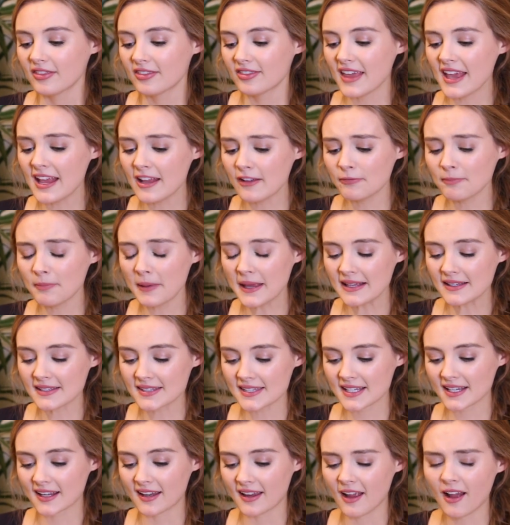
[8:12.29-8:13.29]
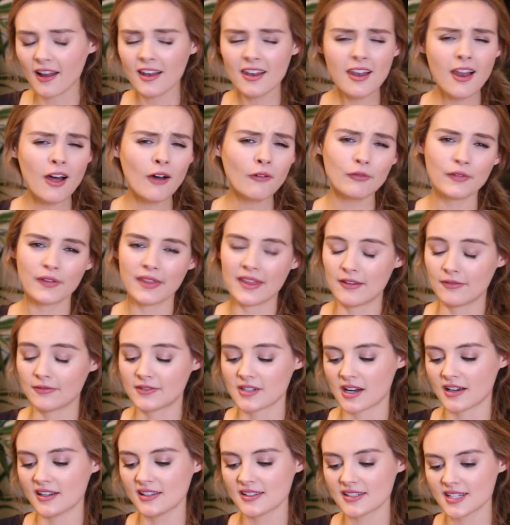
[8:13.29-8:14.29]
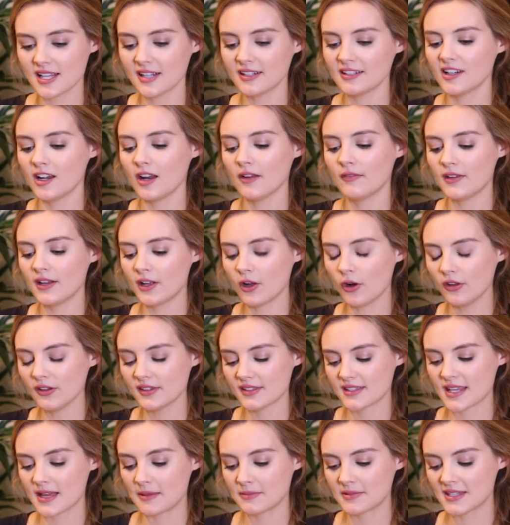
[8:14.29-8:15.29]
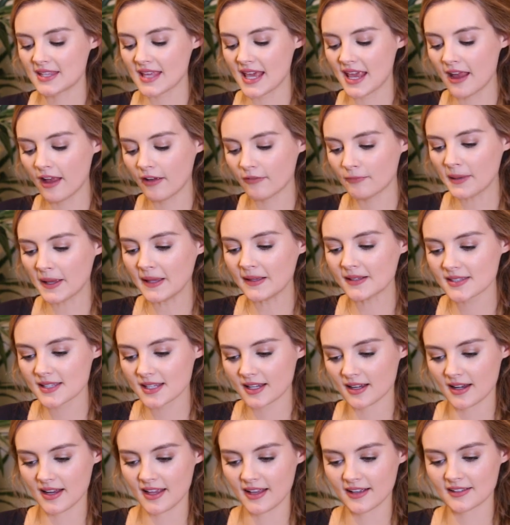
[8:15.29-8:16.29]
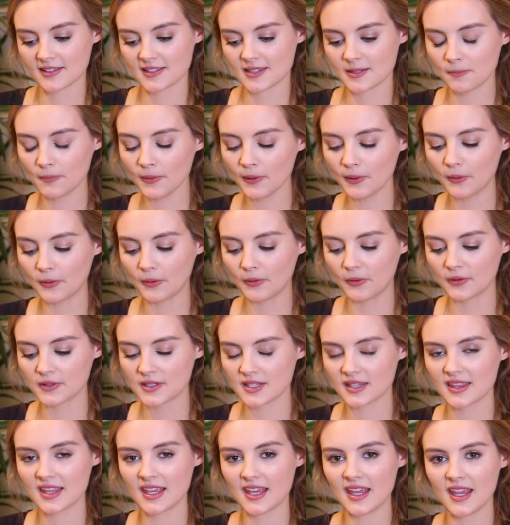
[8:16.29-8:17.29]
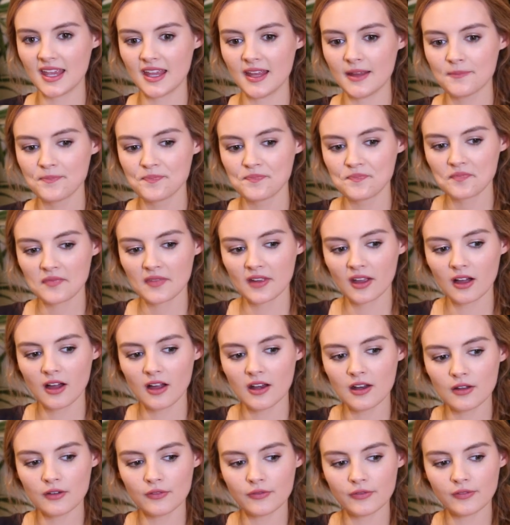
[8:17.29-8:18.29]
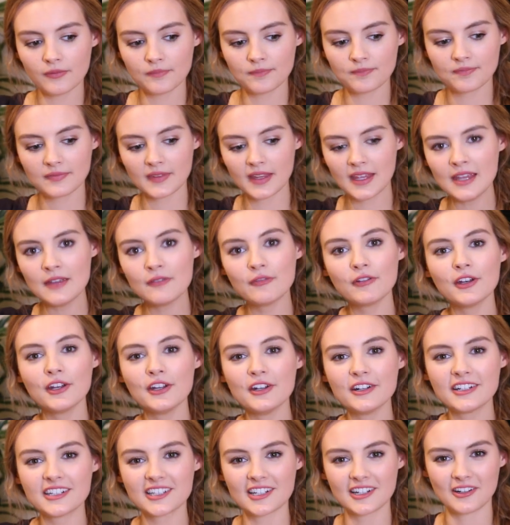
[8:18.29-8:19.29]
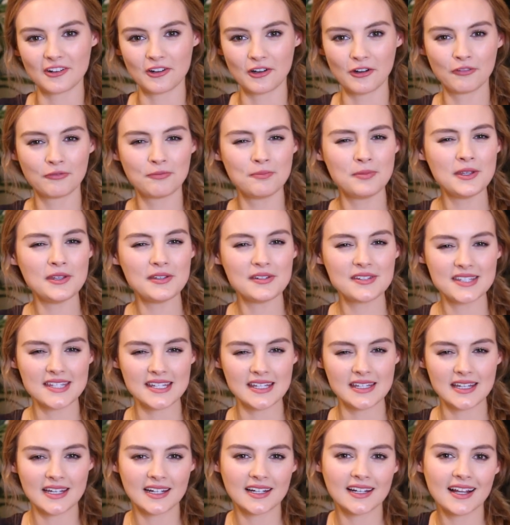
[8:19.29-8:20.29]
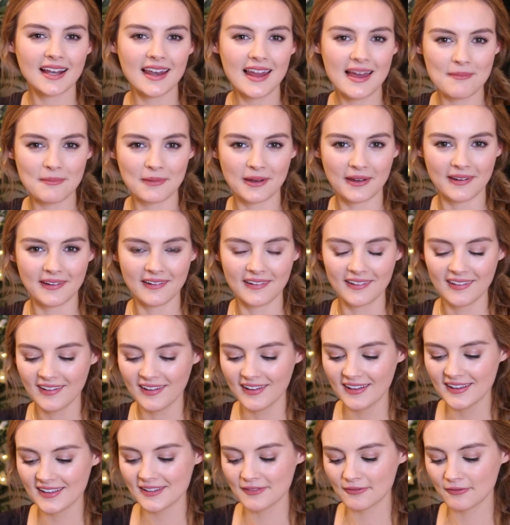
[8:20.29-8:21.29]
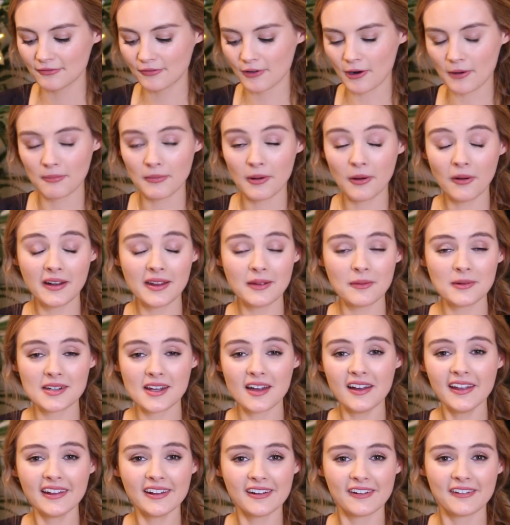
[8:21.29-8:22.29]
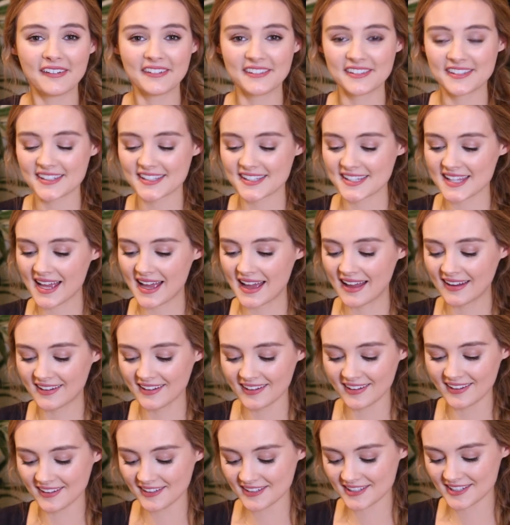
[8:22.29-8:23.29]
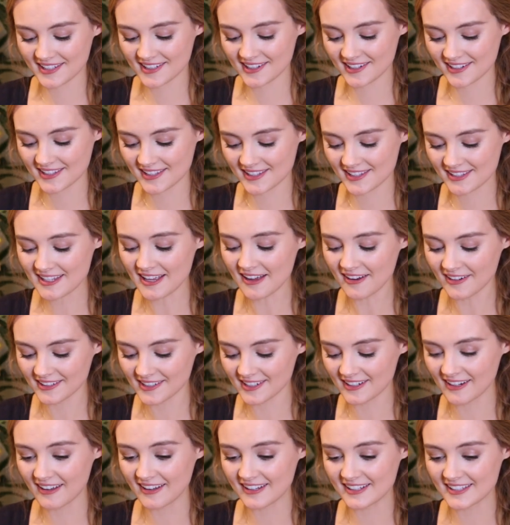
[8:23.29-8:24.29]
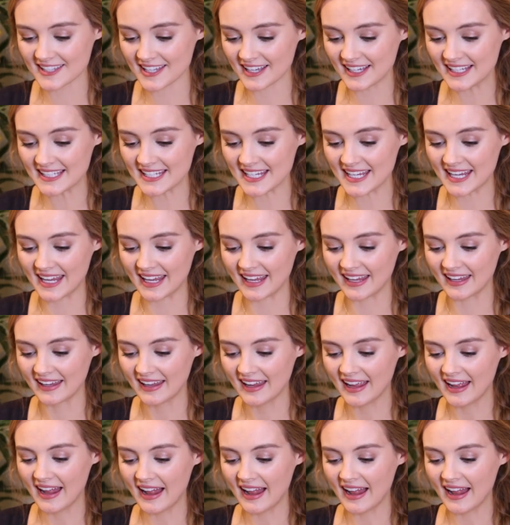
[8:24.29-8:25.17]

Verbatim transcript: They've basically, I love what they've done, it's such a lovely concept. They have basically explored the kind of evolution of beauty and glamour from Hollywood icons, and it's just such a nice idea.